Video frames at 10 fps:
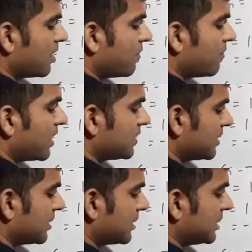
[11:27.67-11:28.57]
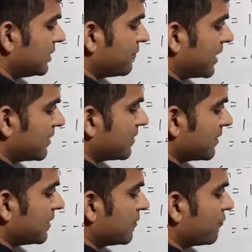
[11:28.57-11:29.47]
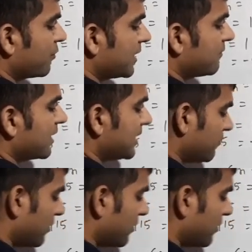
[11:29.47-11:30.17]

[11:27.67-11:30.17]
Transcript: what? Even. For even, you